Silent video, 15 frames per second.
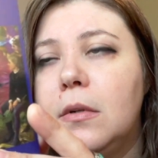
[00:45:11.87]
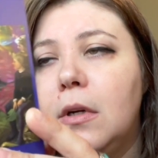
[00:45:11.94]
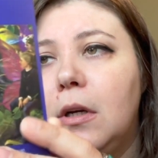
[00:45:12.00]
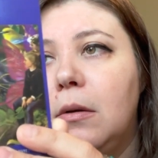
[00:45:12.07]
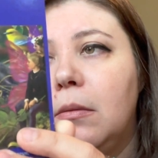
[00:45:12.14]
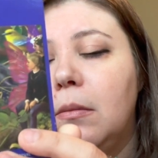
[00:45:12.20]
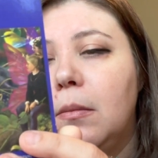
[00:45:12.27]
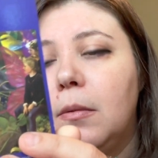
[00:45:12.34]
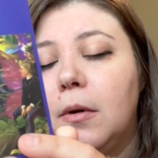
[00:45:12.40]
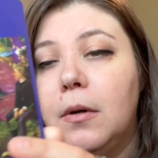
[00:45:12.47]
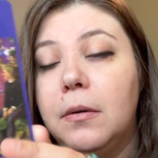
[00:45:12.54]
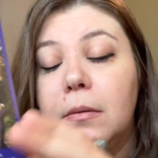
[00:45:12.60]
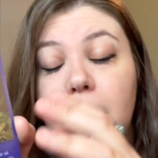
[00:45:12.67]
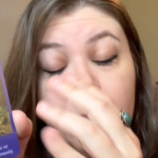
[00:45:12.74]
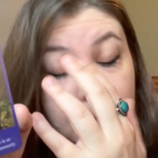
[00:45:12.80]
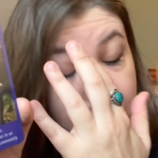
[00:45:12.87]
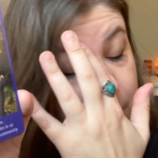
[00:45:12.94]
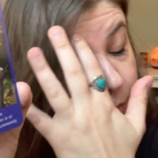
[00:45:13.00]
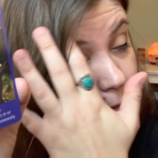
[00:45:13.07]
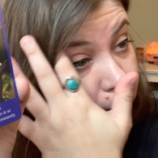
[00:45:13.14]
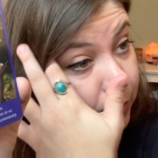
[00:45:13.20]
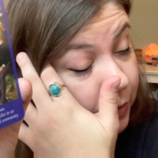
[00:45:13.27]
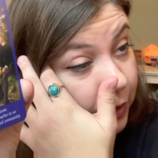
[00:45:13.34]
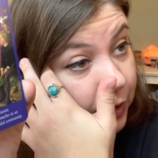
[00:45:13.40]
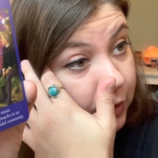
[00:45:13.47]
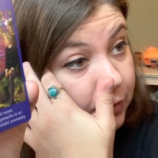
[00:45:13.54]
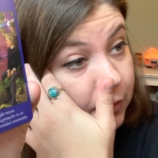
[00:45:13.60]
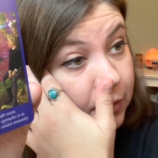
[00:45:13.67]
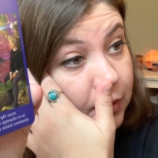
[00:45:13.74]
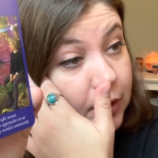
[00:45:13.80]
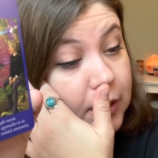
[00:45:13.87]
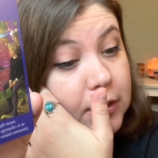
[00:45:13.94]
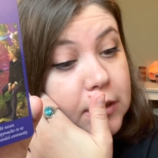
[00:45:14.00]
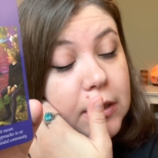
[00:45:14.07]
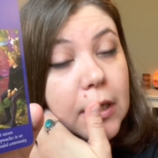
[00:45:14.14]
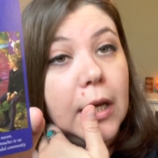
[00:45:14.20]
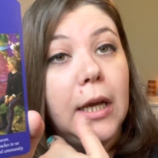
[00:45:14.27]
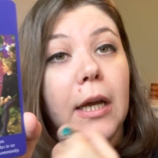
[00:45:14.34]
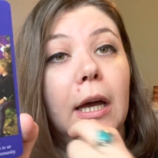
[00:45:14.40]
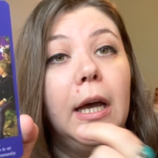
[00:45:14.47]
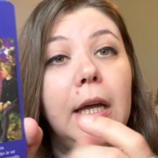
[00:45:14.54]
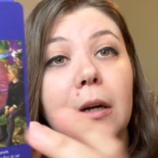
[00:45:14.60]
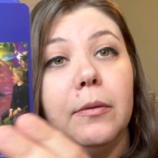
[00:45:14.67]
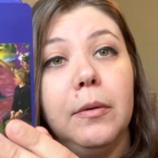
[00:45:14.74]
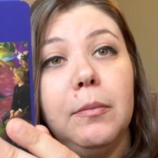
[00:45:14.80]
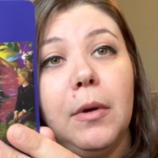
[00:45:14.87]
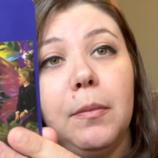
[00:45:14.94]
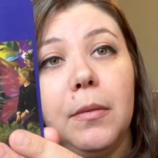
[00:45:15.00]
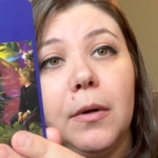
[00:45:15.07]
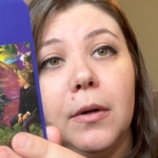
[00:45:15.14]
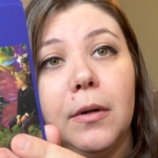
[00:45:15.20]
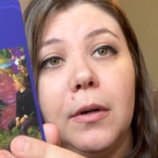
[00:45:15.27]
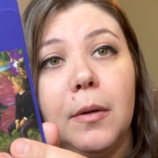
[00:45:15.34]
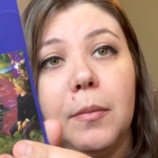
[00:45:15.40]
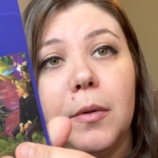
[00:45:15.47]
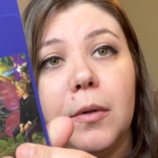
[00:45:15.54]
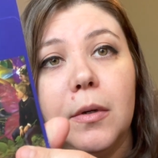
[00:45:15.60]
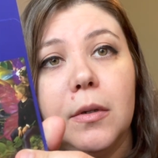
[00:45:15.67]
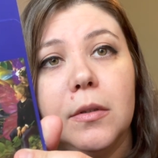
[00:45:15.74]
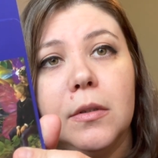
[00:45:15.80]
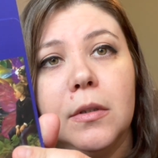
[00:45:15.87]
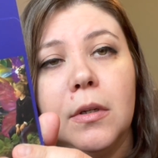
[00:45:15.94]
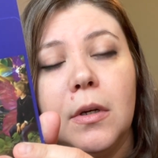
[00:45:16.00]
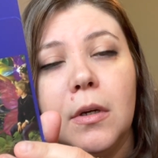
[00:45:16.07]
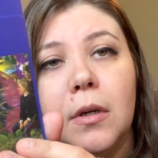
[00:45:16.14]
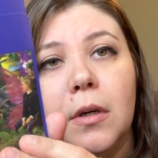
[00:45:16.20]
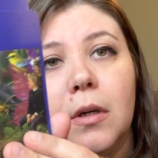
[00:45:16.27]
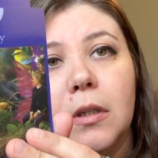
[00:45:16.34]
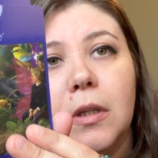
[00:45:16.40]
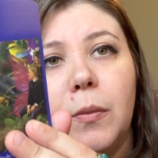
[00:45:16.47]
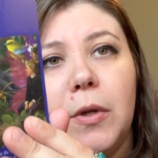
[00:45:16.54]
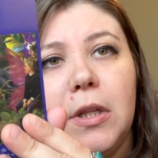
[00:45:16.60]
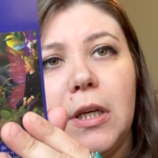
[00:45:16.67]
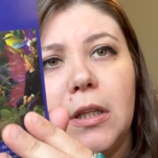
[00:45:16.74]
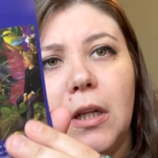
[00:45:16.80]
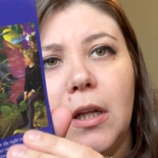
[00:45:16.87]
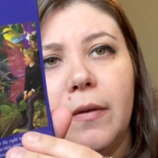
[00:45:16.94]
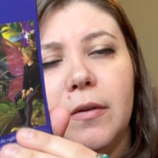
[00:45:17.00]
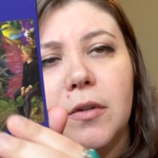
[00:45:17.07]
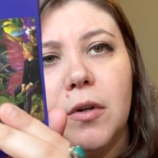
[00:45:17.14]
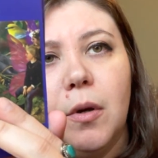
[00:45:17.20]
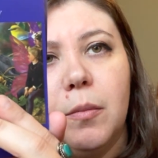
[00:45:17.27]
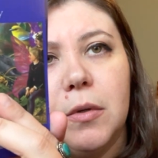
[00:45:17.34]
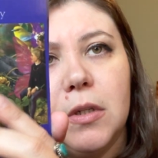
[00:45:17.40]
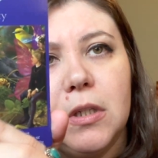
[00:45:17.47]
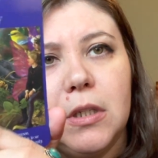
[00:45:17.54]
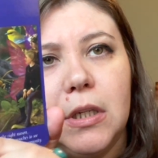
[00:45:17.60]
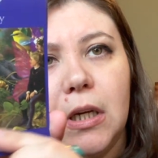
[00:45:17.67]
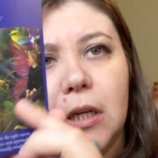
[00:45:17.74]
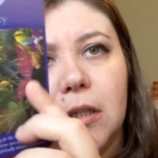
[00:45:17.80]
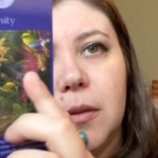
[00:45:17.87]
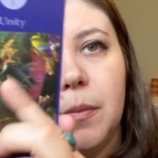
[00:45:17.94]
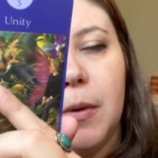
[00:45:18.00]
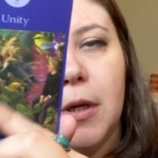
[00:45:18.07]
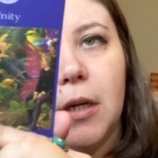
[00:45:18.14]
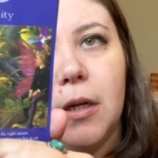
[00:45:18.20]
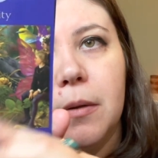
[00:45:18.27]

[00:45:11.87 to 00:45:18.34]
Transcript: I remember. My brain is like, I don't remember numbers. So I want to think the Lovers are number 6, but